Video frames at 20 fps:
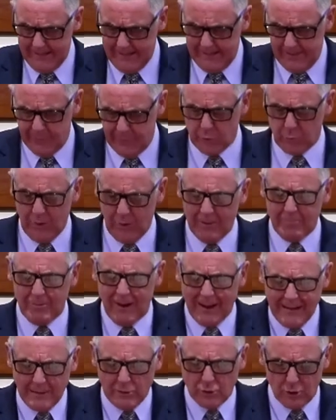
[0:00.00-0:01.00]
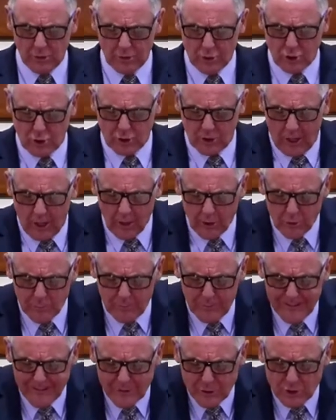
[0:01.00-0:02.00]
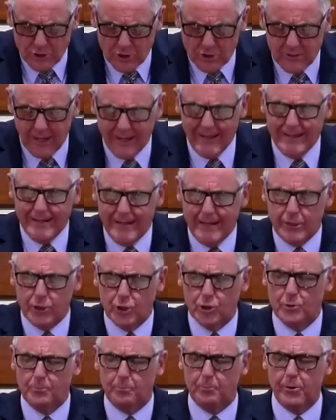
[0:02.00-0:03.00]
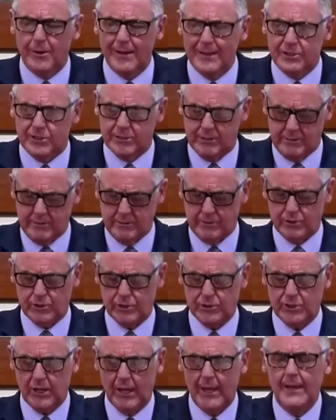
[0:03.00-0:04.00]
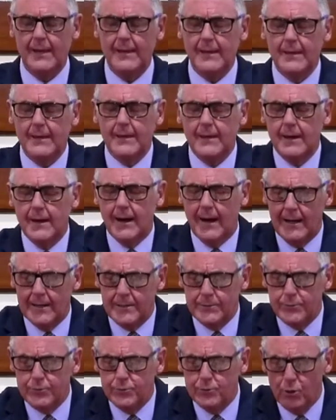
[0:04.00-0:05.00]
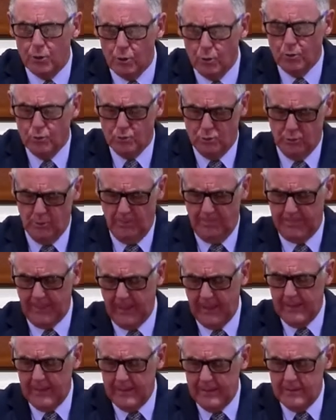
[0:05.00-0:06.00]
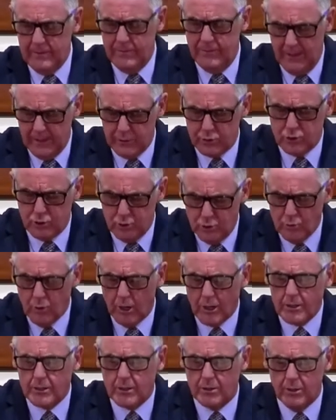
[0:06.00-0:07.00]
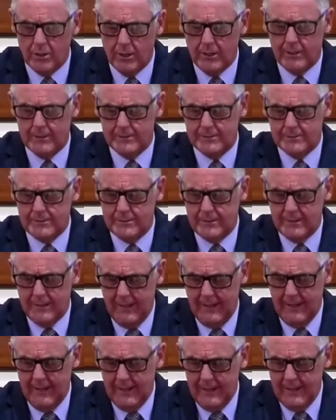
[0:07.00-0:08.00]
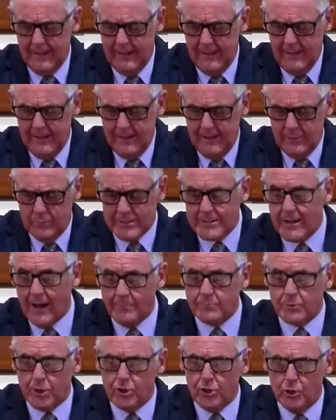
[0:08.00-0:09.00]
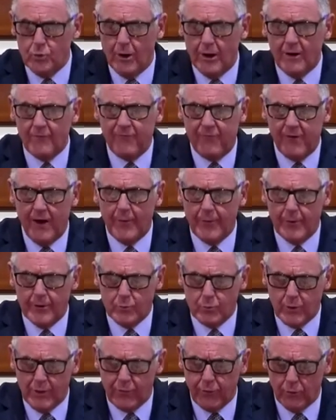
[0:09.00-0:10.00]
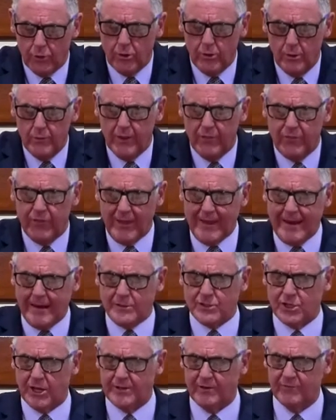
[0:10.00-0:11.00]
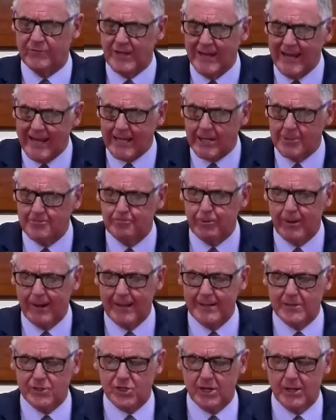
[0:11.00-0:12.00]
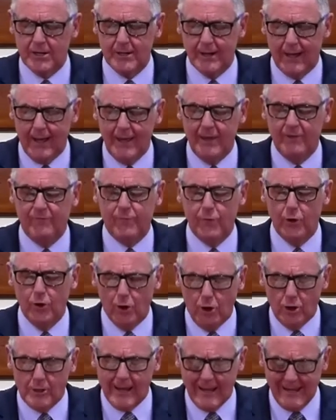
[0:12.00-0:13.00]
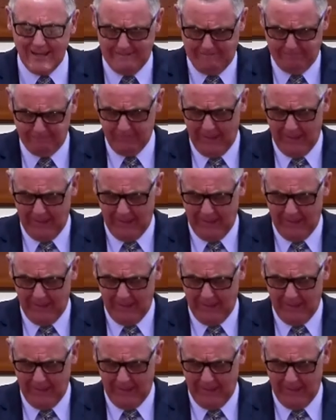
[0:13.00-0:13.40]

and that we might just now be still in your presence and know that you are God. We come to you, our Father, with all the things that have taken place in life, longing